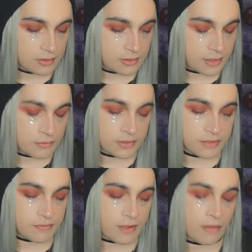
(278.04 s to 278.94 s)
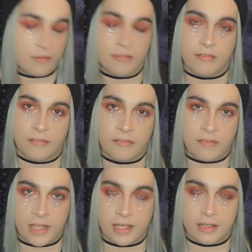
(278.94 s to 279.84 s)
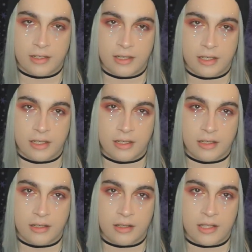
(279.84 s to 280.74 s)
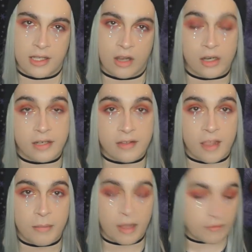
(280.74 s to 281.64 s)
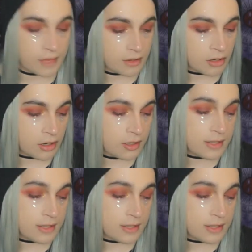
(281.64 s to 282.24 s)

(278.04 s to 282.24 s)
I really felt fit the archetype of that card.